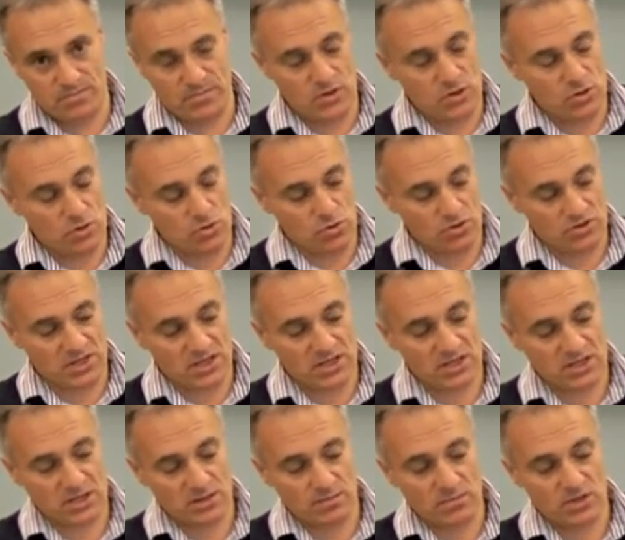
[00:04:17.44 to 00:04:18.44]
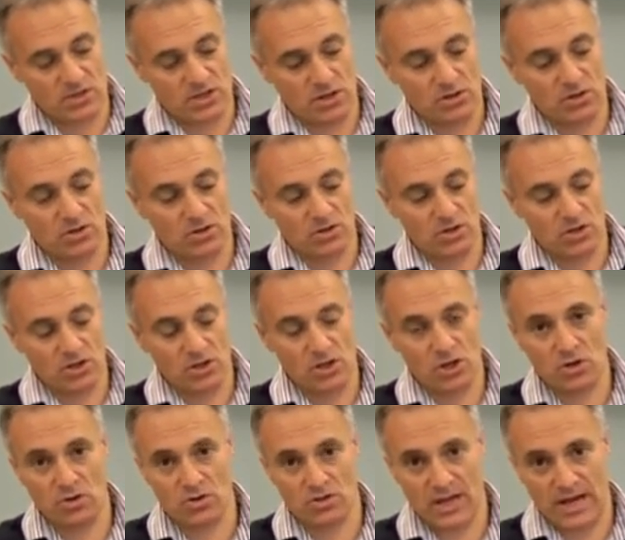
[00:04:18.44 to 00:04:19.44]
your system so you can
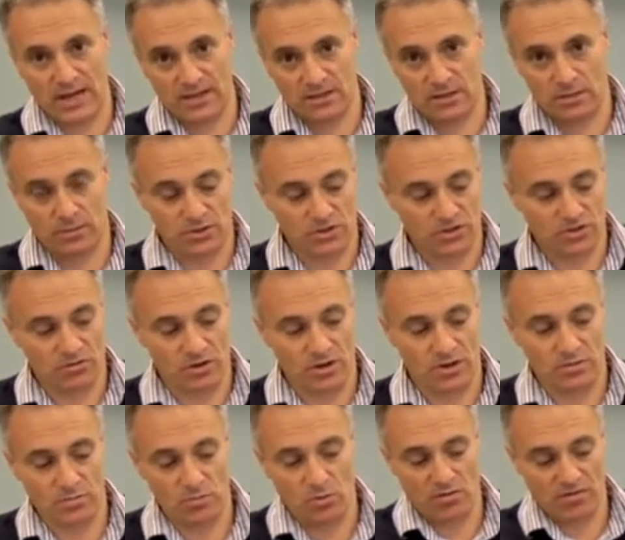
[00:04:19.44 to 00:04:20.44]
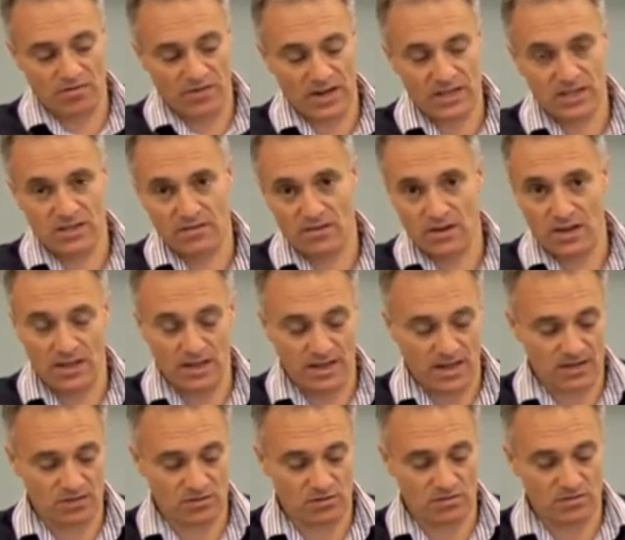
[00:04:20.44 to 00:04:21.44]
use that double stroke more effectively, and
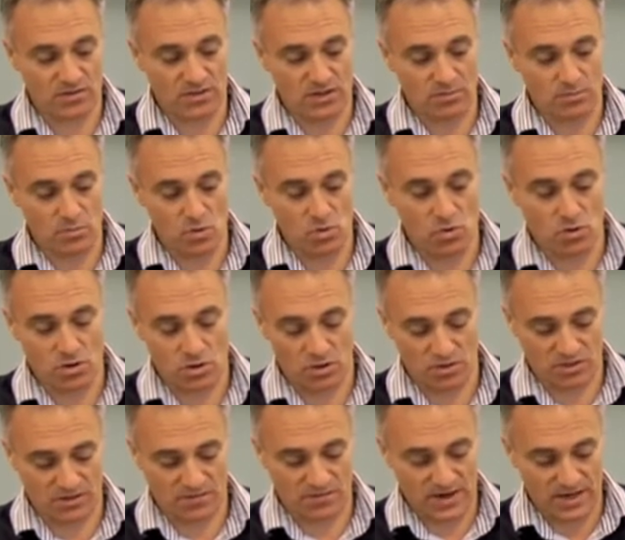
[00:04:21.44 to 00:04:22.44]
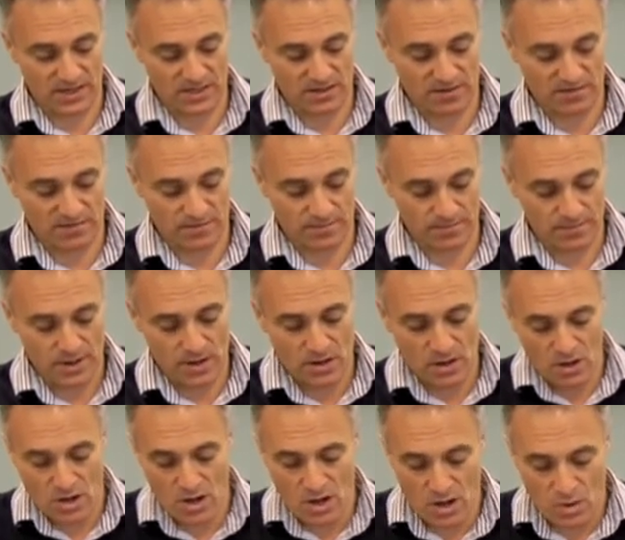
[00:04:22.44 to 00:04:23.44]
that's obviously more cost effective.
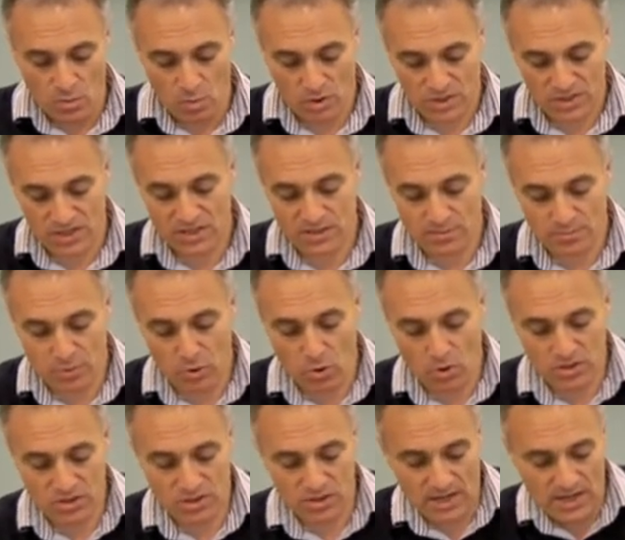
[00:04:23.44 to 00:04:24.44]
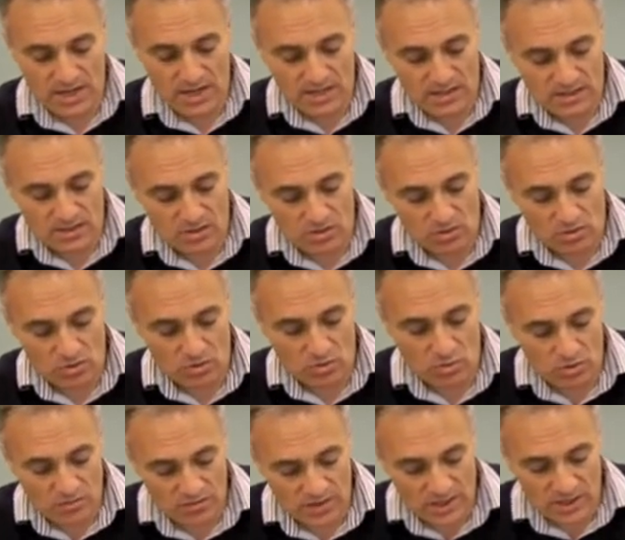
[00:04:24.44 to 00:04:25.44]
What is important is that on
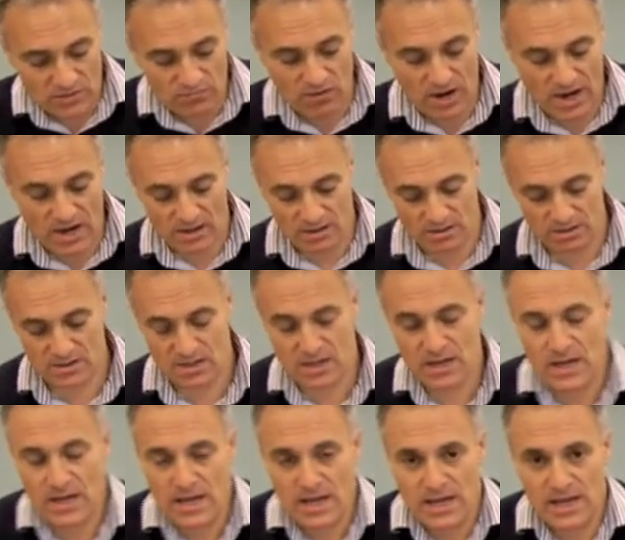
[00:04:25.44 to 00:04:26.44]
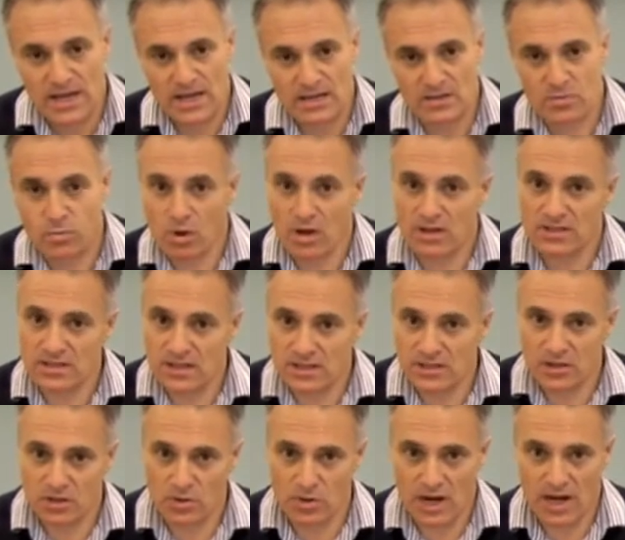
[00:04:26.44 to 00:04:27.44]
all of these rails is, whilst
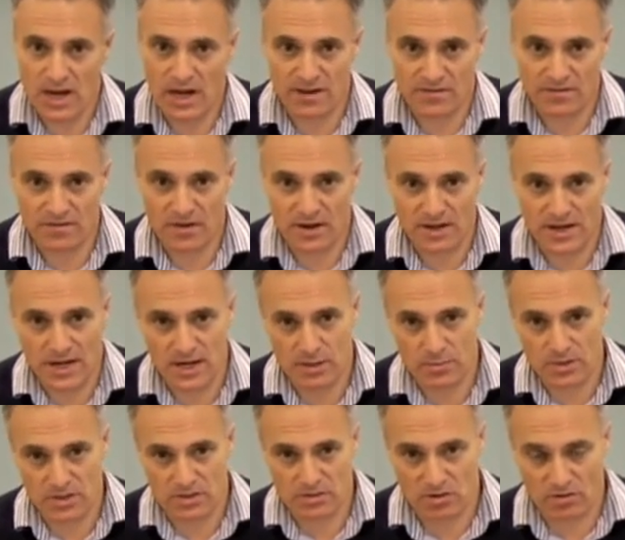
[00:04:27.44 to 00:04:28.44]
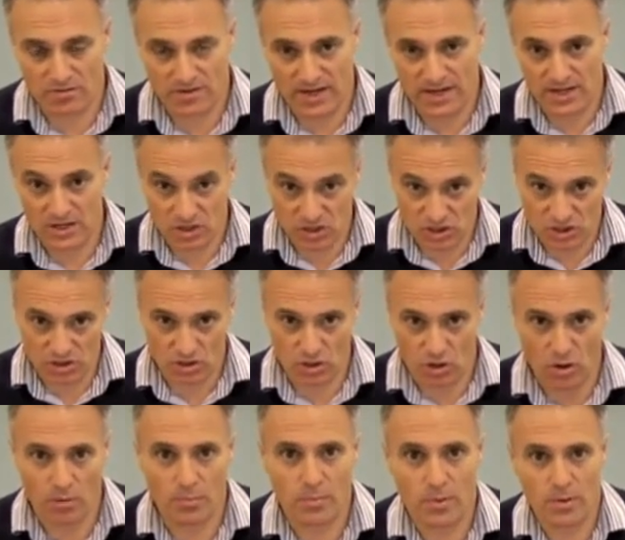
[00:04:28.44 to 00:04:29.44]
they do have an element of a
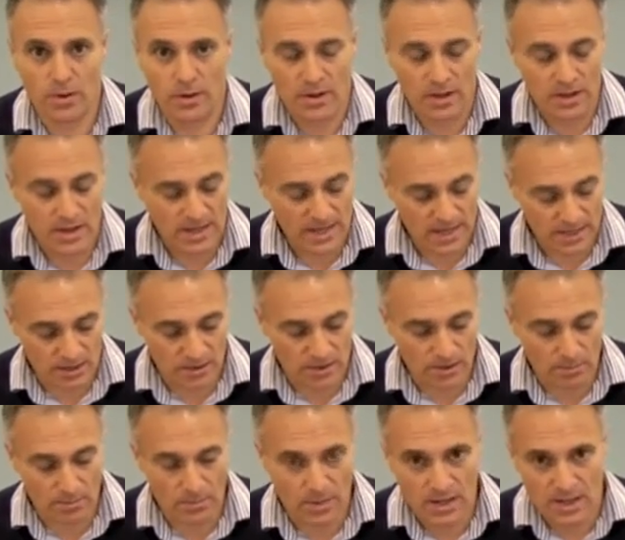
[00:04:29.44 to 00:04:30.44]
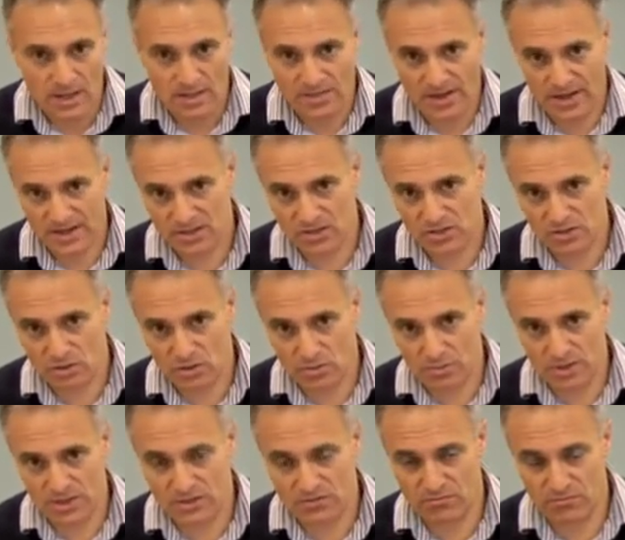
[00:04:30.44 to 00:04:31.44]
stop in them, that
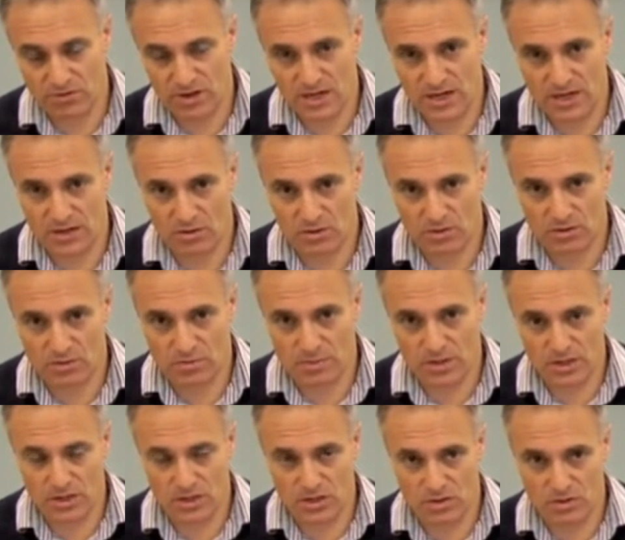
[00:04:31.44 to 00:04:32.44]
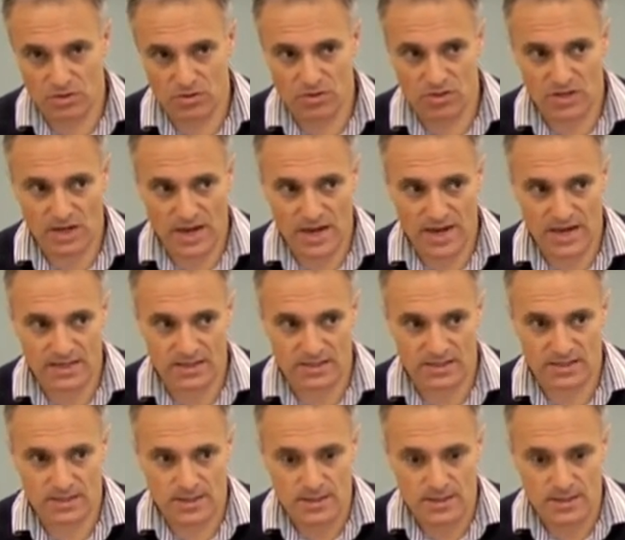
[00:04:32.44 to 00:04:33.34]
stop is really not to be used as